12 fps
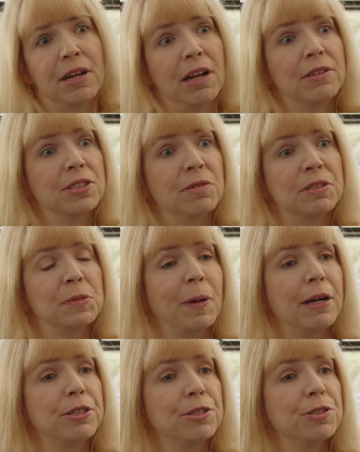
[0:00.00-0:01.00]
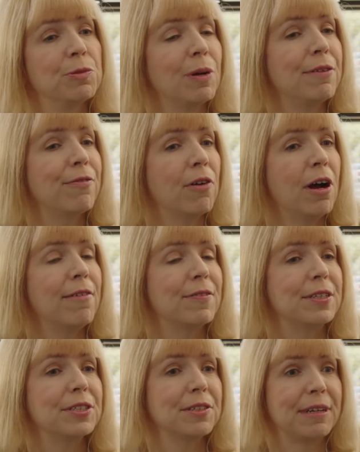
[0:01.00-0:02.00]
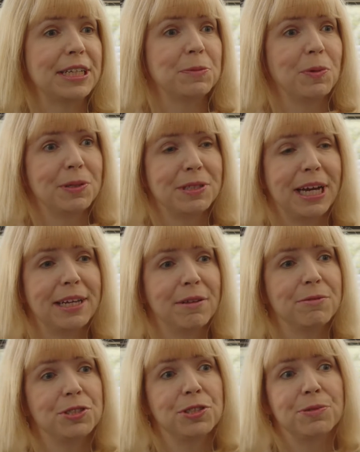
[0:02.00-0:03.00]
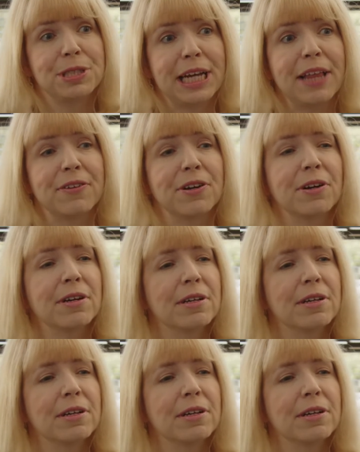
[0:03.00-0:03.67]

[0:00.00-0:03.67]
also inspired you to run for office. So I guess we'll tie those two together.